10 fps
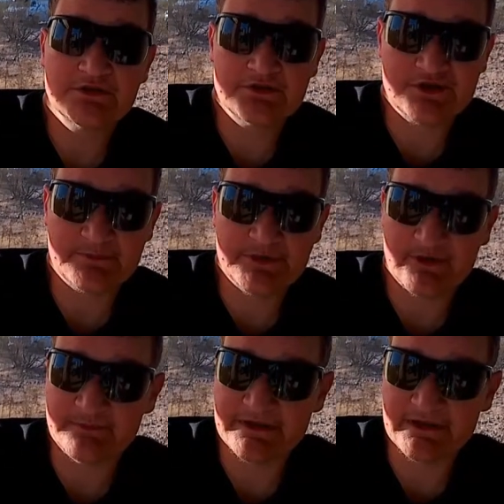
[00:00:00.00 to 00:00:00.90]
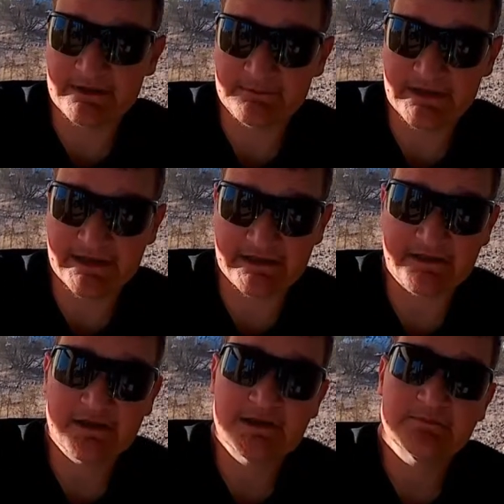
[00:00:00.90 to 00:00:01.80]
something on BLM land.
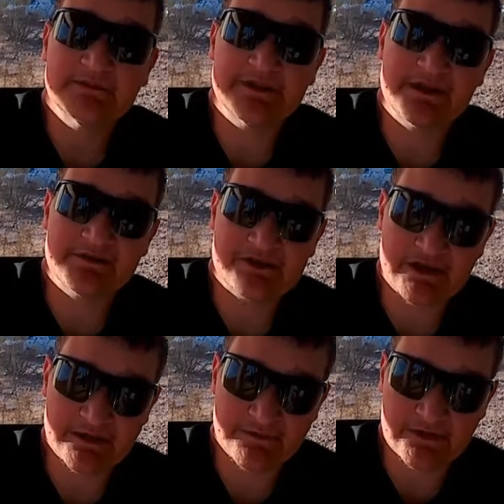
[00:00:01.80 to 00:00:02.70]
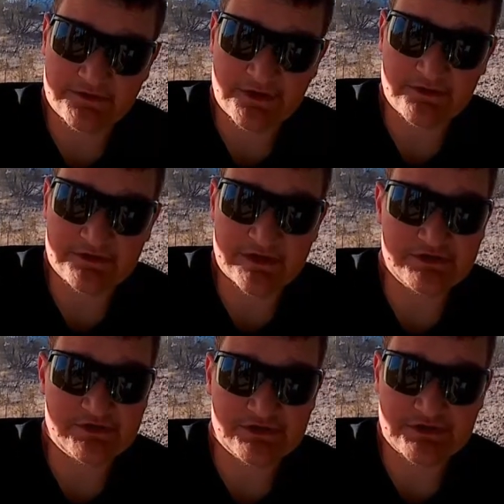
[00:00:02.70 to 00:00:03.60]
But now the state of Arizona has
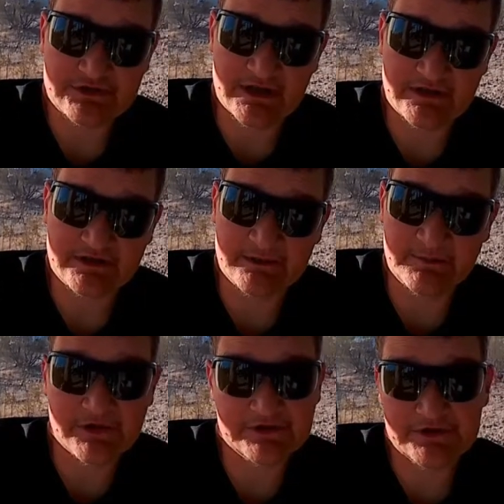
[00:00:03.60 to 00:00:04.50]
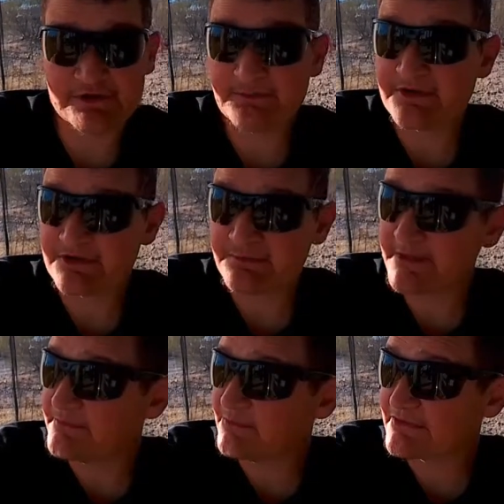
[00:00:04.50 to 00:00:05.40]
just decided that because there's a bunch of
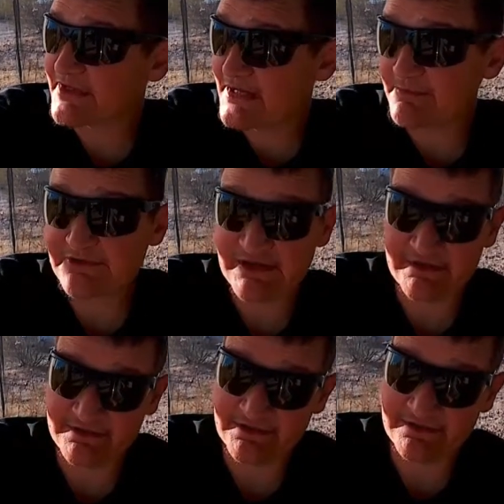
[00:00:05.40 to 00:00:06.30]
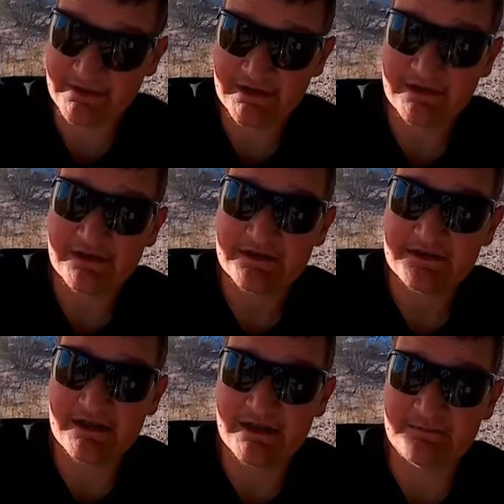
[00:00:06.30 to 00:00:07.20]
people with campers out here,
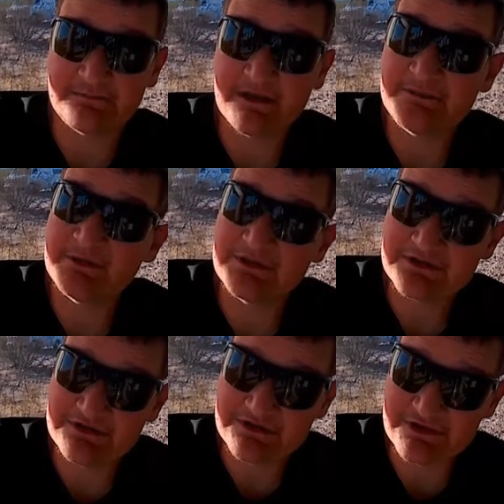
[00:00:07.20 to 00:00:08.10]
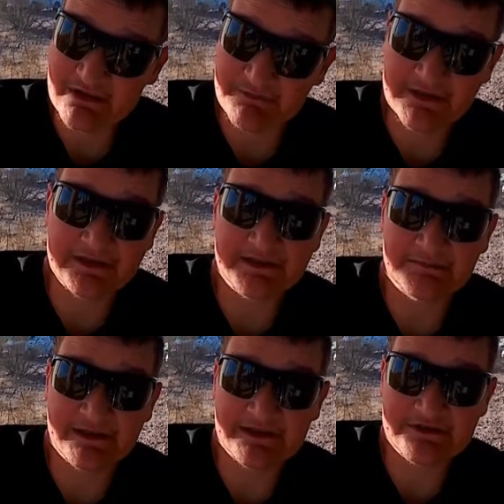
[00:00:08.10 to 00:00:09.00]
that maybe this is not BLM
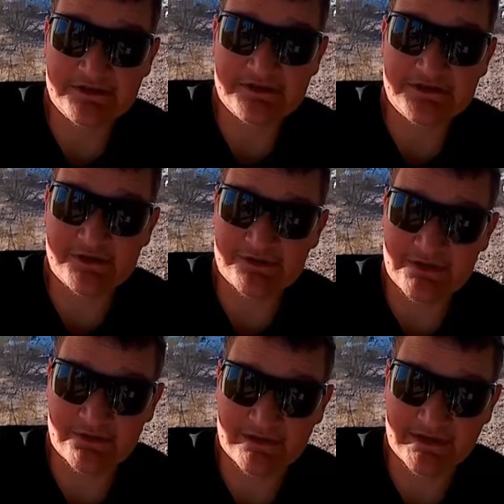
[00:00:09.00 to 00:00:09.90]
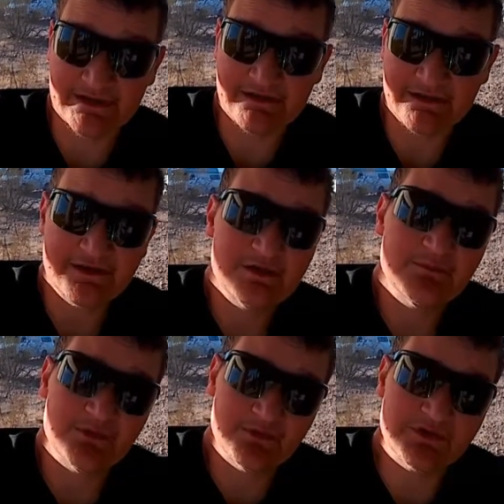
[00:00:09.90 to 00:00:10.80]
land, this is Arizona land.
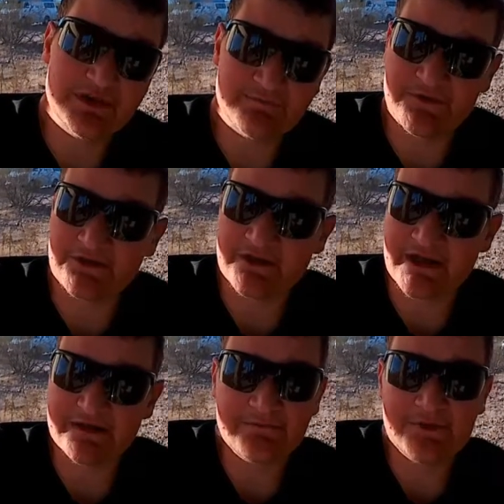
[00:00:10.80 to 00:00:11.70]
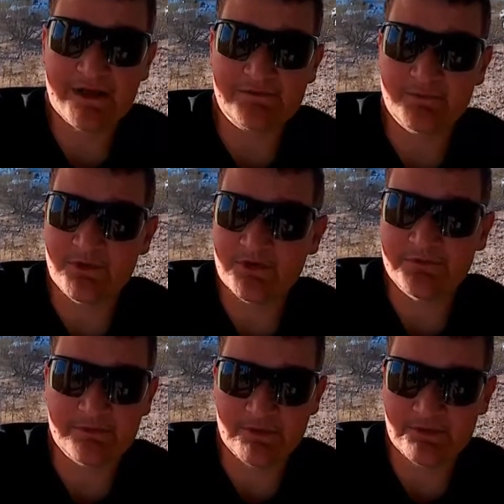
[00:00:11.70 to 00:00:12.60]
But we'll get it figured out. If we have to move,
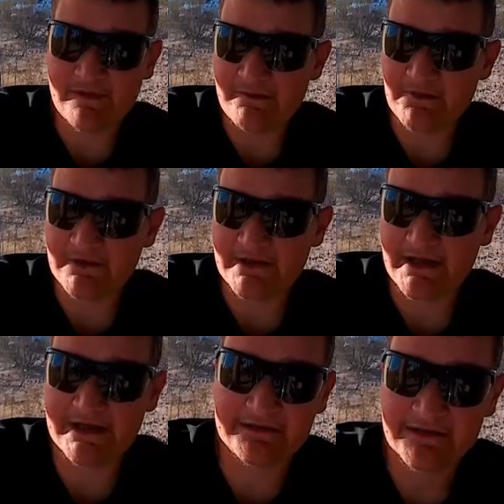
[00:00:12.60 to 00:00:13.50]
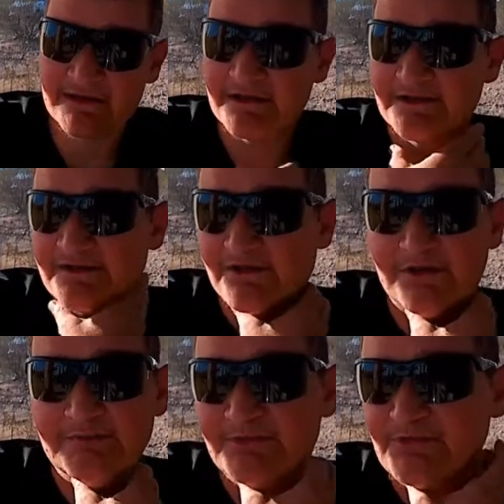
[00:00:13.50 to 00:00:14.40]
we move. I've already had, you know,
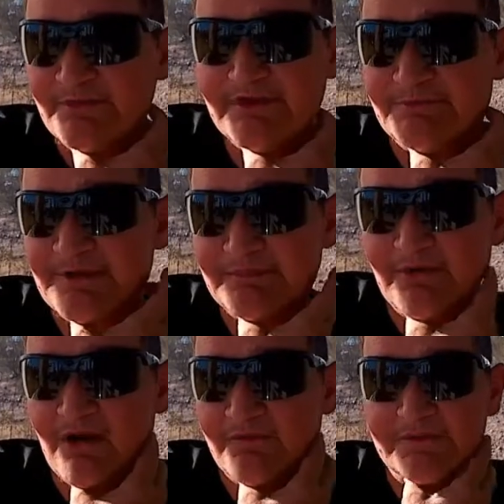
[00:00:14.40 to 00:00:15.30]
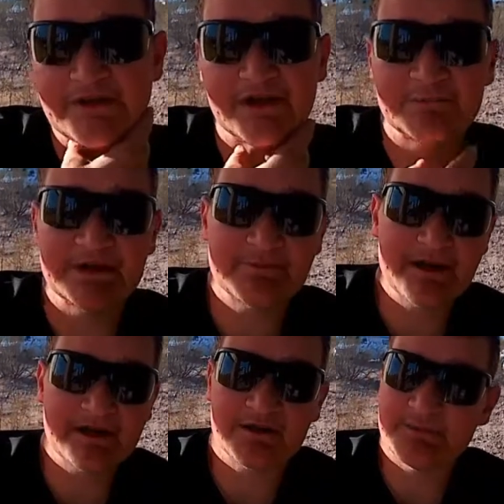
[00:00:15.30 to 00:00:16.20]
a blue million people offer to help me to
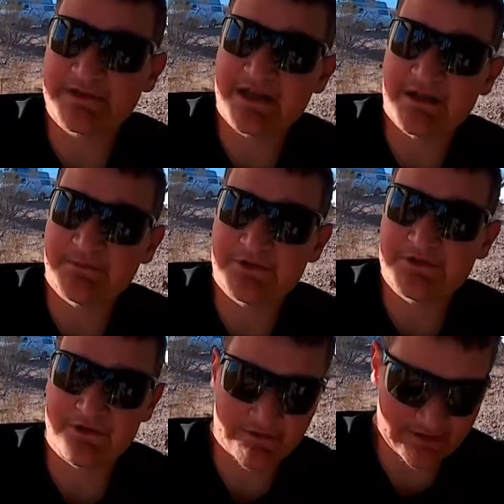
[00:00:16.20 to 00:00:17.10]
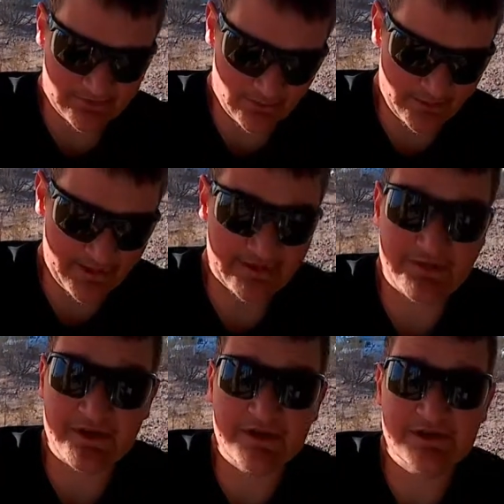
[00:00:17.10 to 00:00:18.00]
pack up my camper. You know, that's one of my
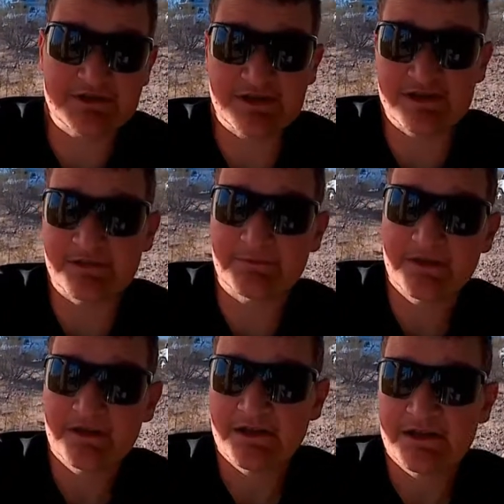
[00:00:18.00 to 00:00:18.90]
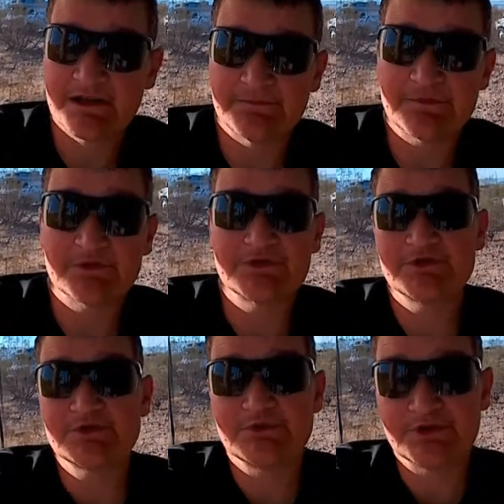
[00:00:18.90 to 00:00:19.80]
things, that if you're
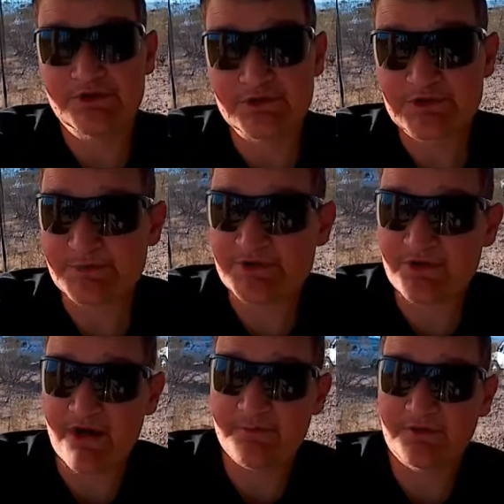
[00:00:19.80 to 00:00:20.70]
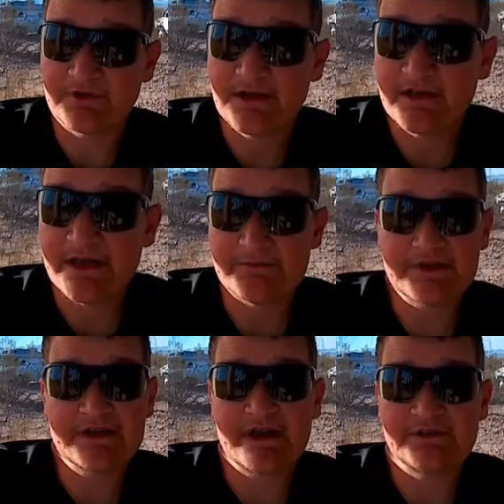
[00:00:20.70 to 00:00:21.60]
a new subscriber,
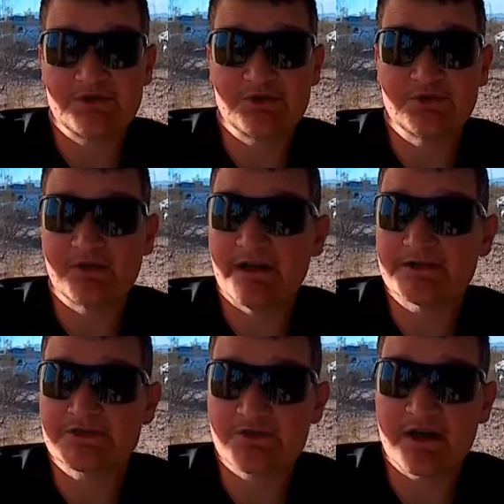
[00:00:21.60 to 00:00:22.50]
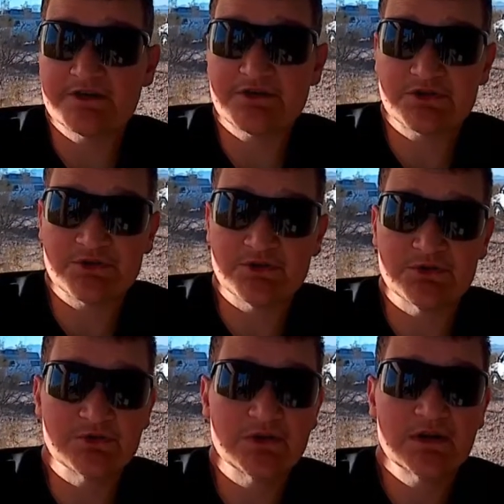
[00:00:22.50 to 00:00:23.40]
everything I do, I try to do